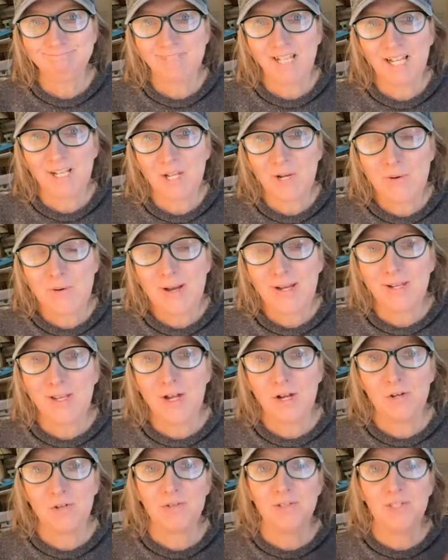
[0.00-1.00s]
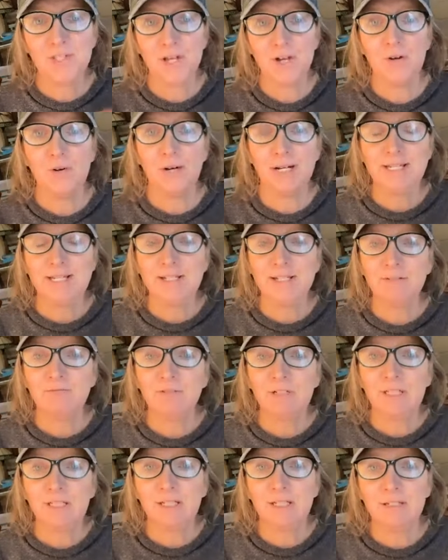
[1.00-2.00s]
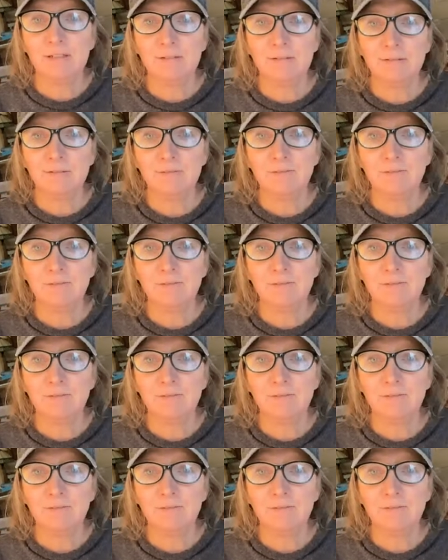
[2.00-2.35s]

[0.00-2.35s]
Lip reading: Hello, hello. So I did a really,